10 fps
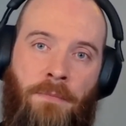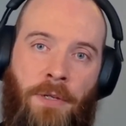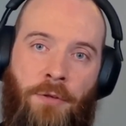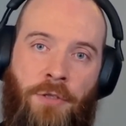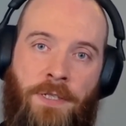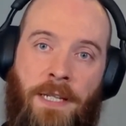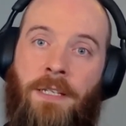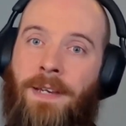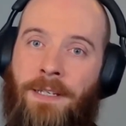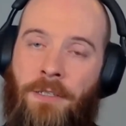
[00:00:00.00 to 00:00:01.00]
But there's still
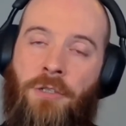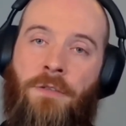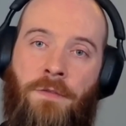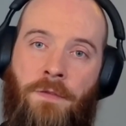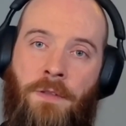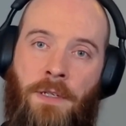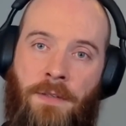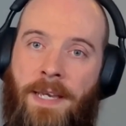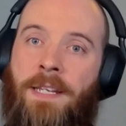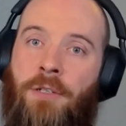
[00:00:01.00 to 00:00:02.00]
advantage of
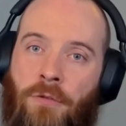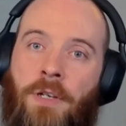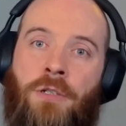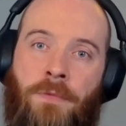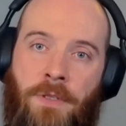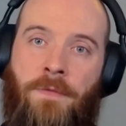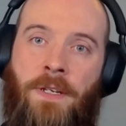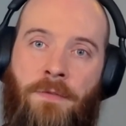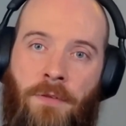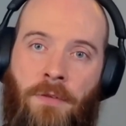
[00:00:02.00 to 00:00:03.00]
that integration with
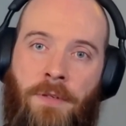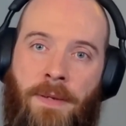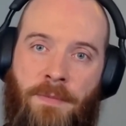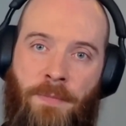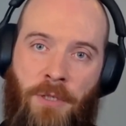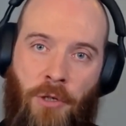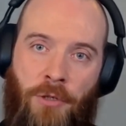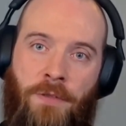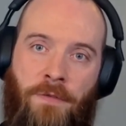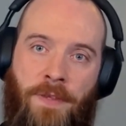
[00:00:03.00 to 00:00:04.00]
Defender for Cloud Apps
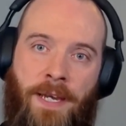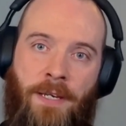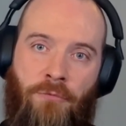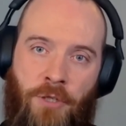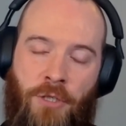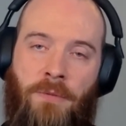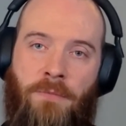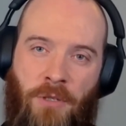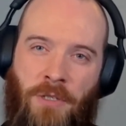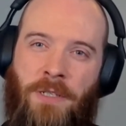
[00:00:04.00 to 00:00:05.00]
because of that
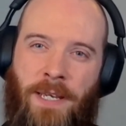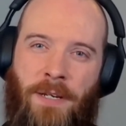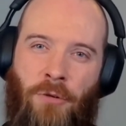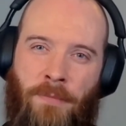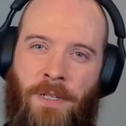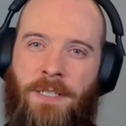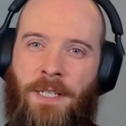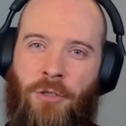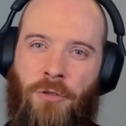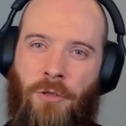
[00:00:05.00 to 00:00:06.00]
enrichment, because of that
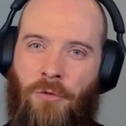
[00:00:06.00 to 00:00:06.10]
normalization